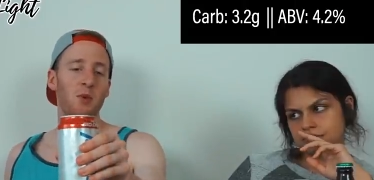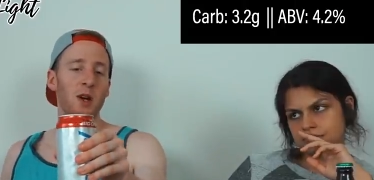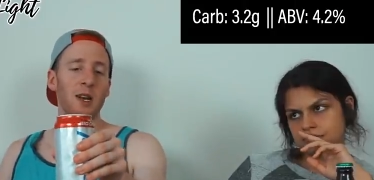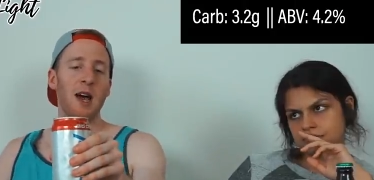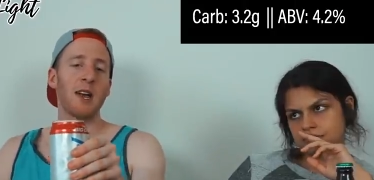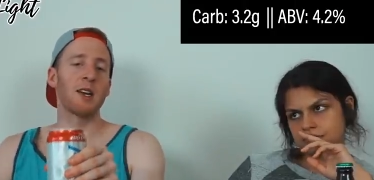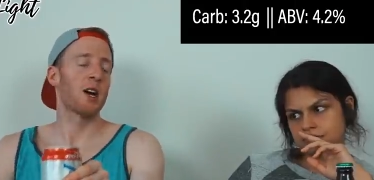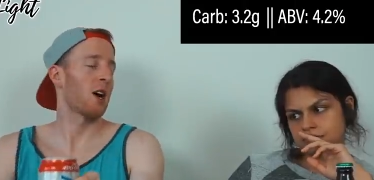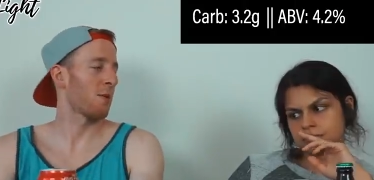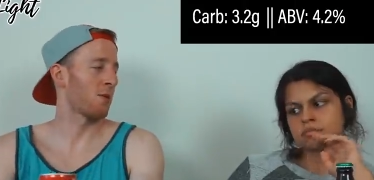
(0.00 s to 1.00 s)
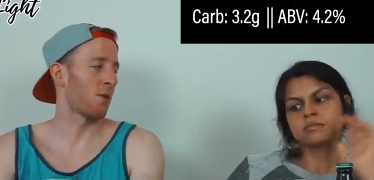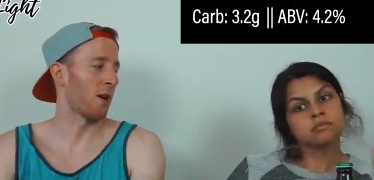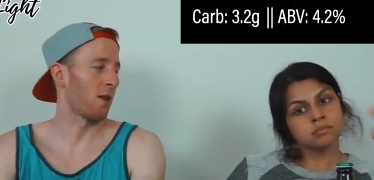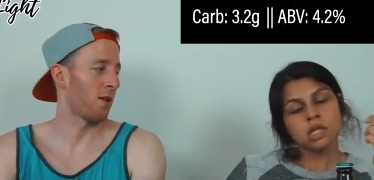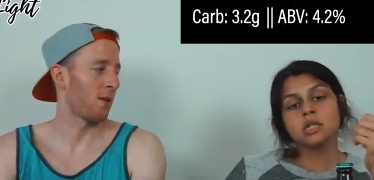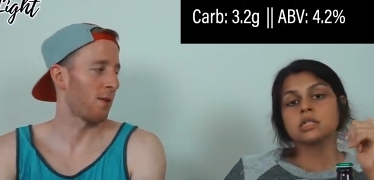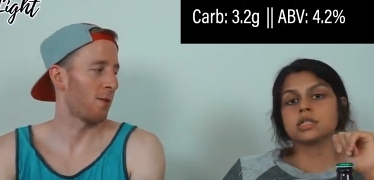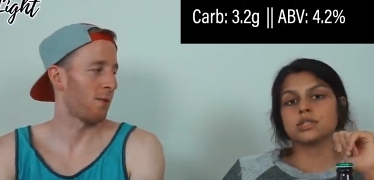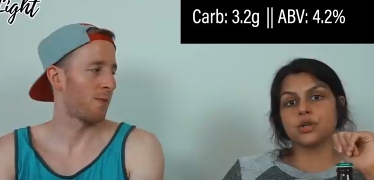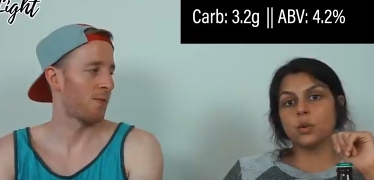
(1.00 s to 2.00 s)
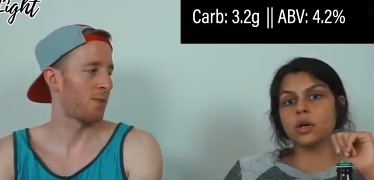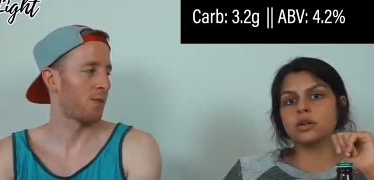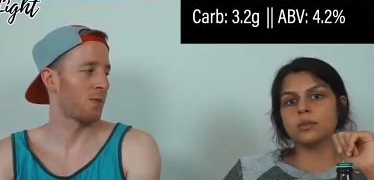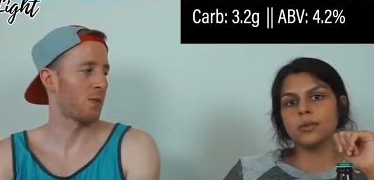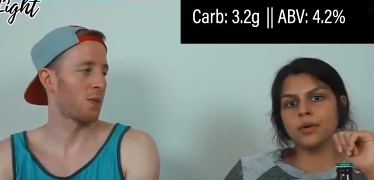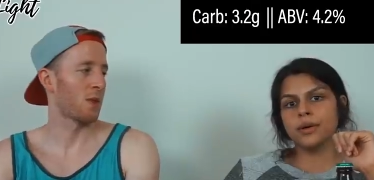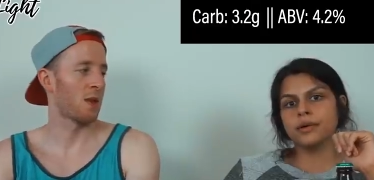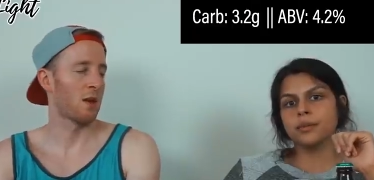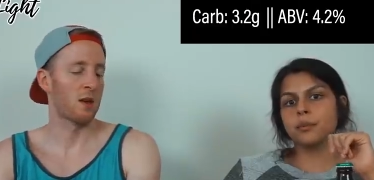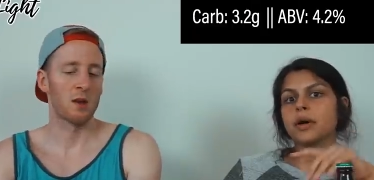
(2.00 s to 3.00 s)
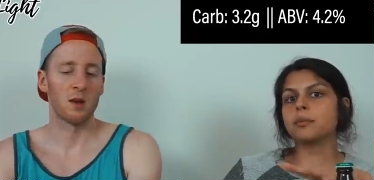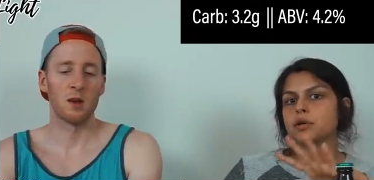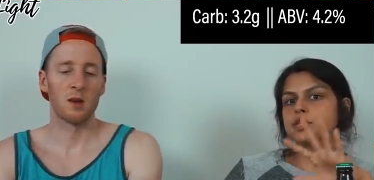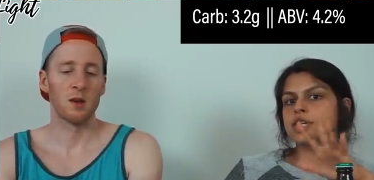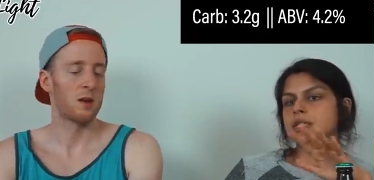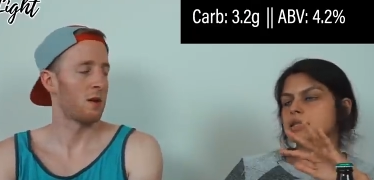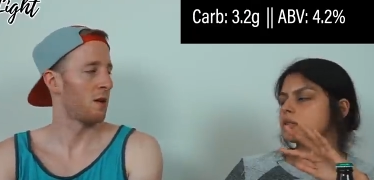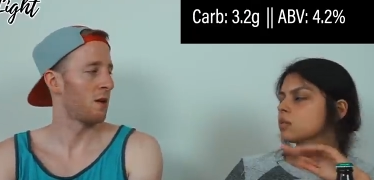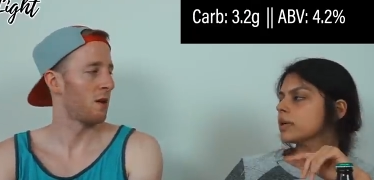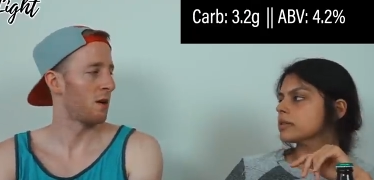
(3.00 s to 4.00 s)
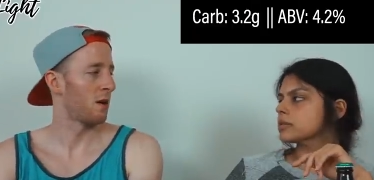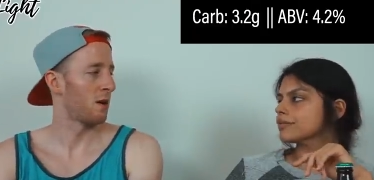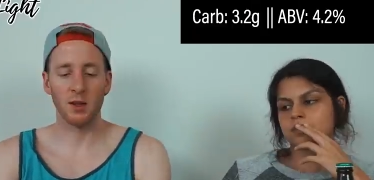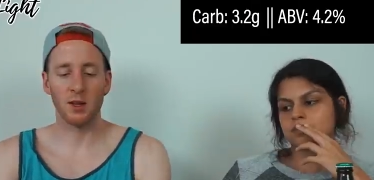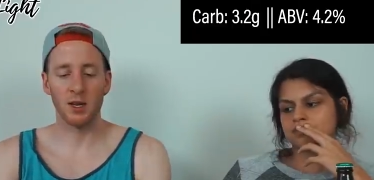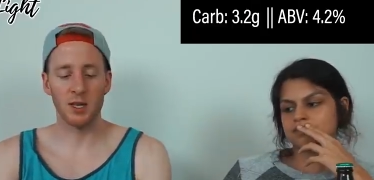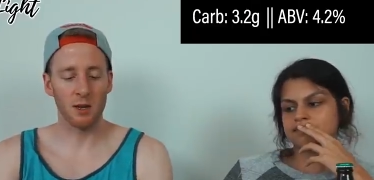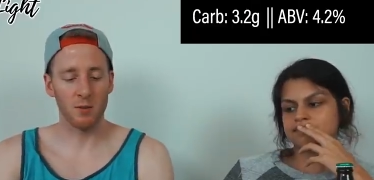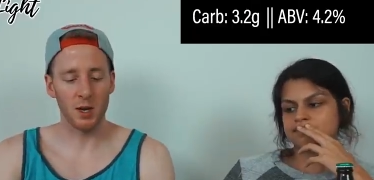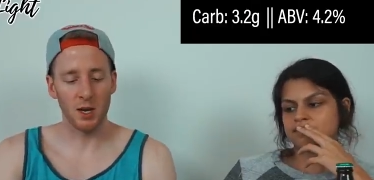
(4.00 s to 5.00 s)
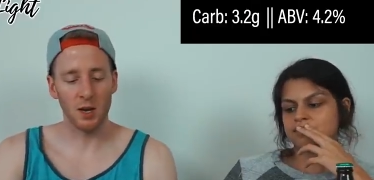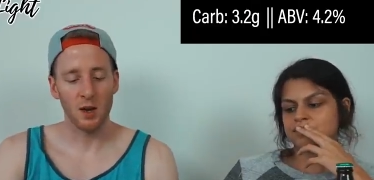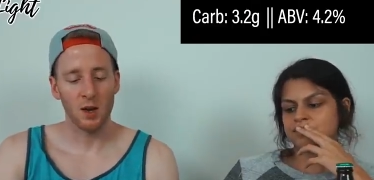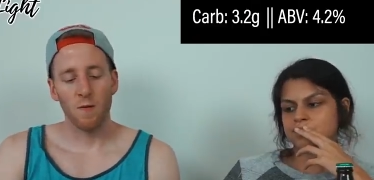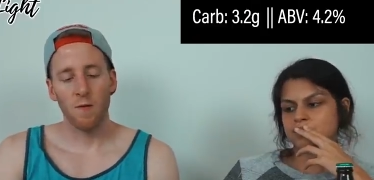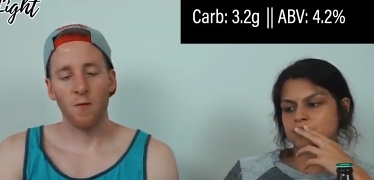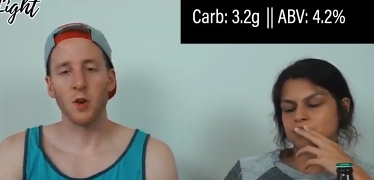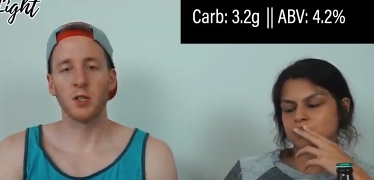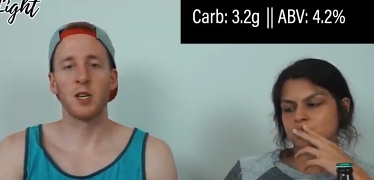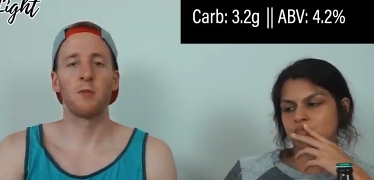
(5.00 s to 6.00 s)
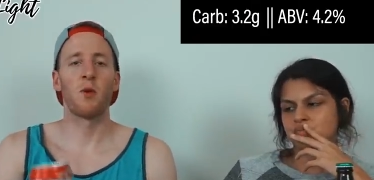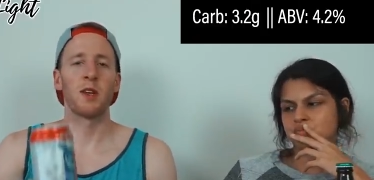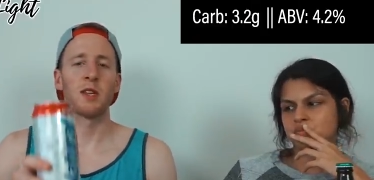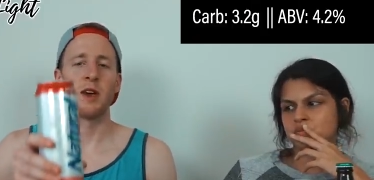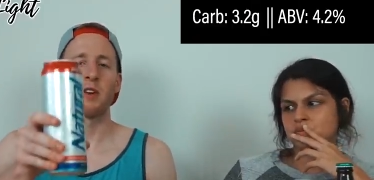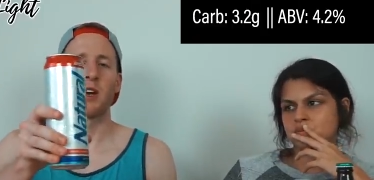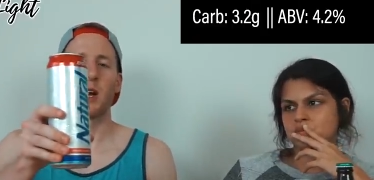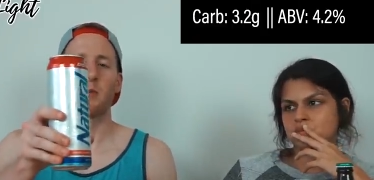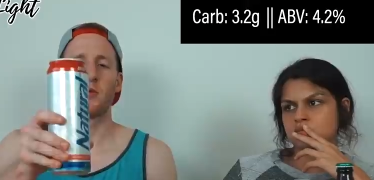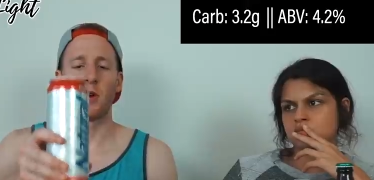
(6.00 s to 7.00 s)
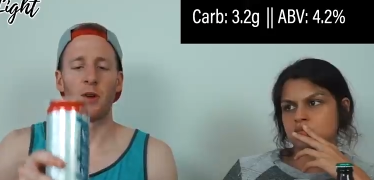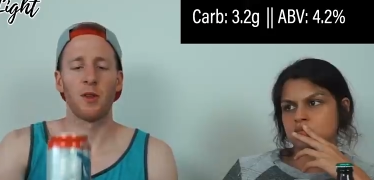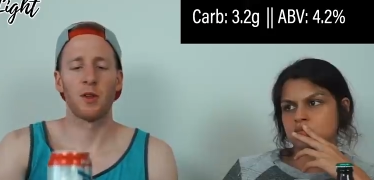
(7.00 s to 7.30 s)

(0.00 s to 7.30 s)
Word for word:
Speaker 1: point nine carbs worth.
Speaker 2: Still workable, but Busch Ice still wins.
Speaker 1: It's going to take me fourteen point seven carbs worth.